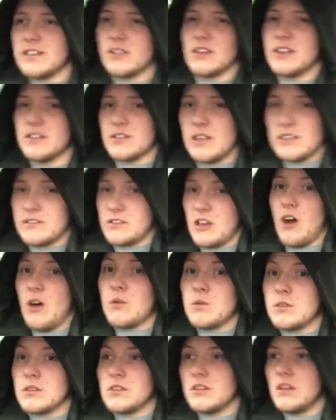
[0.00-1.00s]
is it's
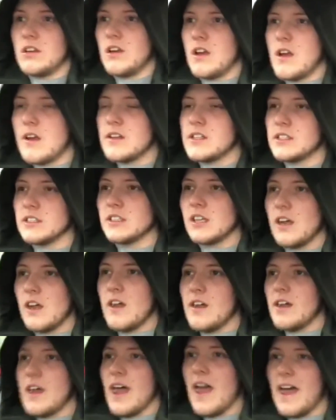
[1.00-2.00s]
cold,
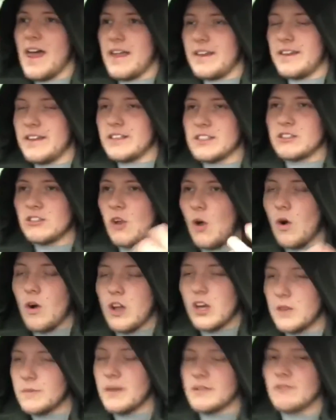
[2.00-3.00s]
and it's not
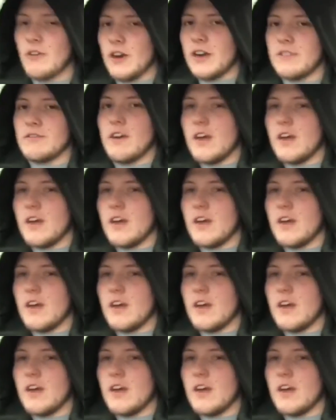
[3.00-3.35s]
going to be running